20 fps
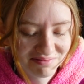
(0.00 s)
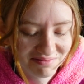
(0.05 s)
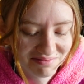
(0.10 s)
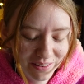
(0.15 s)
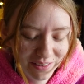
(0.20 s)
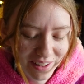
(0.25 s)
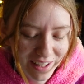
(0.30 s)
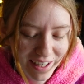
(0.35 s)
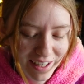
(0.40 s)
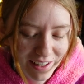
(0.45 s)

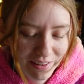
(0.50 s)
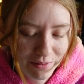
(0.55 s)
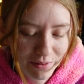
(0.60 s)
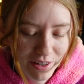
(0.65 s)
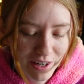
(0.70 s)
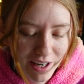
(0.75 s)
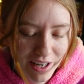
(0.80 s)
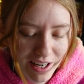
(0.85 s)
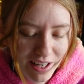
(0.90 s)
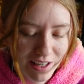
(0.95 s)

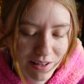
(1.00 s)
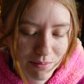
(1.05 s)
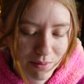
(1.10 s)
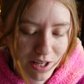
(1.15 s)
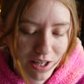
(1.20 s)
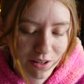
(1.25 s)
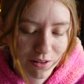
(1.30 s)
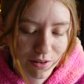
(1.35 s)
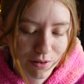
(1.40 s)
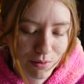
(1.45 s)
Why am
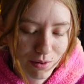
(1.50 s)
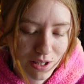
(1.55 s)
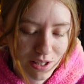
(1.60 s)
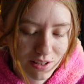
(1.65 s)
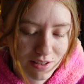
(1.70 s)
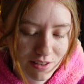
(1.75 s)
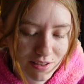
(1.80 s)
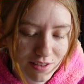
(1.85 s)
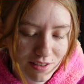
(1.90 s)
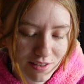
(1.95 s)
I
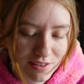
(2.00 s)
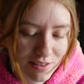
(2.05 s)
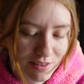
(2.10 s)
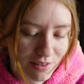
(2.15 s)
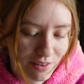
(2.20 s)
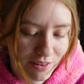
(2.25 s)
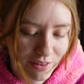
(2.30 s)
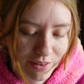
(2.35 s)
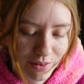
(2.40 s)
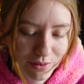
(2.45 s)
always,
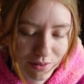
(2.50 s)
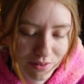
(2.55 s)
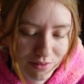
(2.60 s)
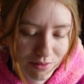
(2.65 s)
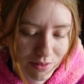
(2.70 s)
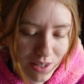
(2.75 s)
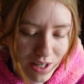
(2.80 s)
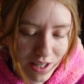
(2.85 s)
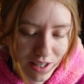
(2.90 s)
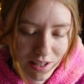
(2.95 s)
or
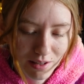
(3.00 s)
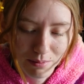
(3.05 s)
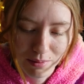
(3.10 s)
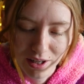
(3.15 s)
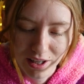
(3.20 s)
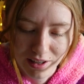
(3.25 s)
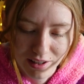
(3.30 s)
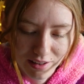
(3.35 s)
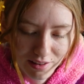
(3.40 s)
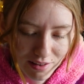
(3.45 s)
why am
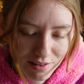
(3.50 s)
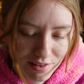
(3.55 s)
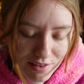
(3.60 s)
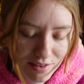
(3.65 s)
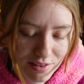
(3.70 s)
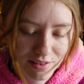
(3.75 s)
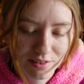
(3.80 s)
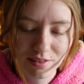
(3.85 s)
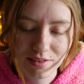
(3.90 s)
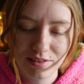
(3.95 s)
I like
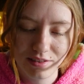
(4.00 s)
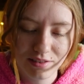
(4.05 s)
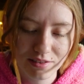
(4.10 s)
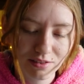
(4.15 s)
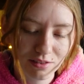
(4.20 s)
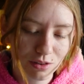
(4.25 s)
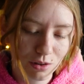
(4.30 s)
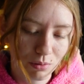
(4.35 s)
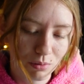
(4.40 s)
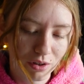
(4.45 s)
this?
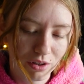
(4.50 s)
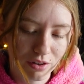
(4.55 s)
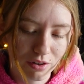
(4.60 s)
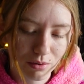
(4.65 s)
No one